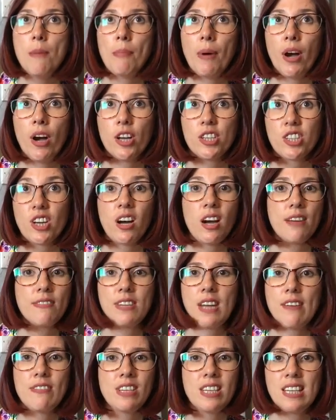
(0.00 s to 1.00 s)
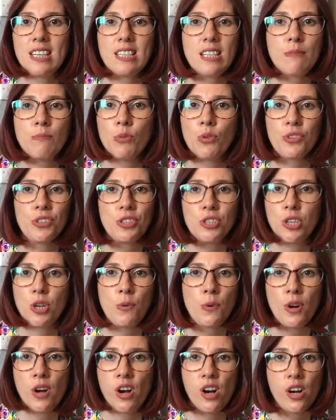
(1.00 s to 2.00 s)
But I've never needed more than
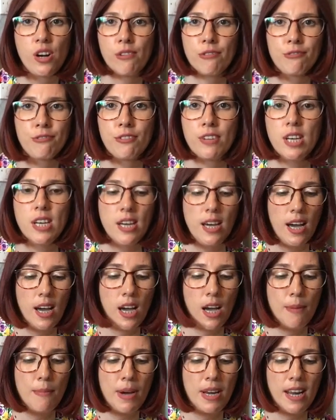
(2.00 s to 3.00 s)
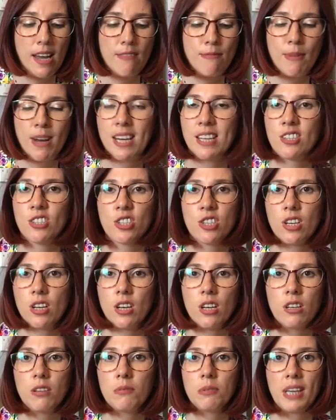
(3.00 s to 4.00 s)
2.5, and I've managed
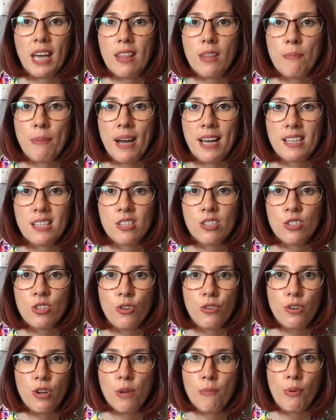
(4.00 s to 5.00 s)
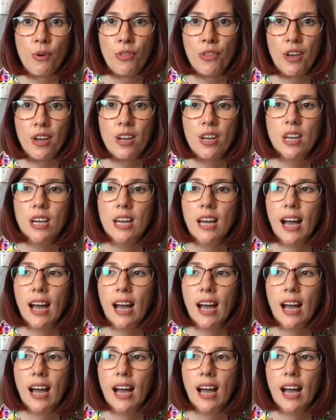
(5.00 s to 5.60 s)
to get the patterns on no bother.